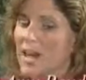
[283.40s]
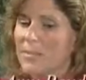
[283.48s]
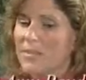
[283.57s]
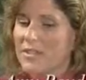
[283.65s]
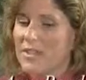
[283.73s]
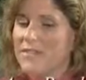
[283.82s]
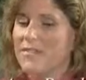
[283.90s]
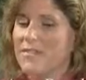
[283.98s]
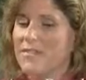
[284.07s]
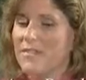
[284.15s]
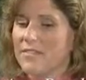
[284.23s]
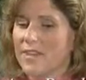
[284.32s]
I believe
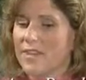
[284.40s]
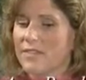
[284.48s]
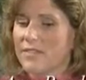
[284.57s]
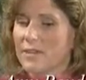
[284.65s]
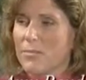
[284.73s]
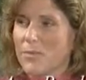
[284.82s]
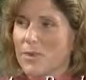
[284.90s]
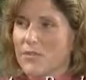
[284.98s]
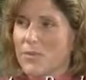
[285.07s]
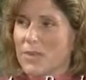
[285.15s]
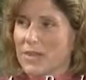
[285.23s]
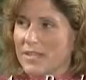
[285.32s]
the figure is up
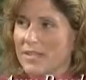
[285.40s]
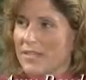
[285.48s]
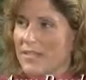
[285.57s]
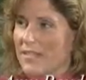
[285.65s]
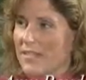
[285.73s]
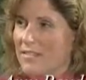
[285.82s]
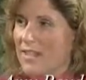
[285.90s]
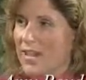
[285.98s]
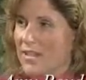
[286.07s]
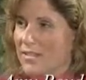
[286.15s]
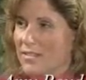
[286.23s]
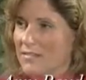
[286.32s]
around
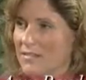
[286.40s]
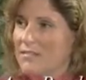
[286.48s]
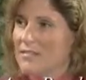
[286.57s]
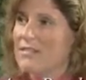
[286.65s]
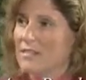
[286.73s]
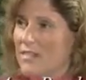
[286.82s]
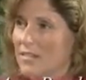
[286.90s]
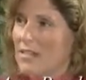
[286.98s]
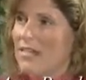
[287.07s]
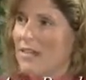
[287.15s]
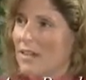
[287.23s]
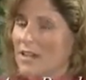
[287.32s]
27,000
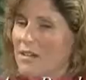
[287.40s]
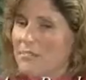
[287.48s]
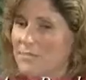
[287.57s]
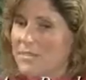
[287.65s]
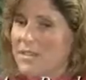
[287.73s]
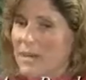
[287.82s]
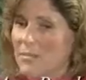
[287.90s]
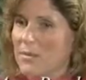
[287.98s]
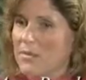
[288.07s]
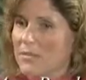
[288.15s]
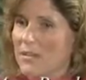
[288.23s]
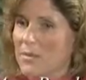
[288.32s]

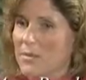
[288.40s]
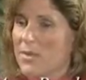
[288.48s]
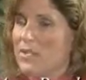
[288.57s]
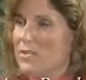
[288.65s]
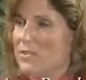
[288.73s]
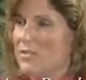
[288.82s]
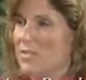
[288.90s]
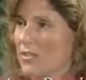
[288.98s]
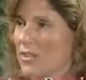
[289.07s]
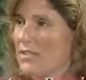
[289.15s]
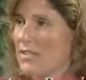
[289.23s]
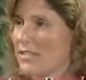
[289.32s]
cyber students
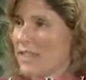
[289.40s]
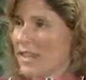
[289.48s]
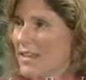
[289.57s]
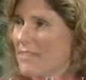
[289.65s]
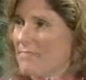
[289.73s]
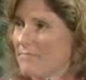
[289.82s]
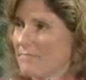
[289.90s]
across the state.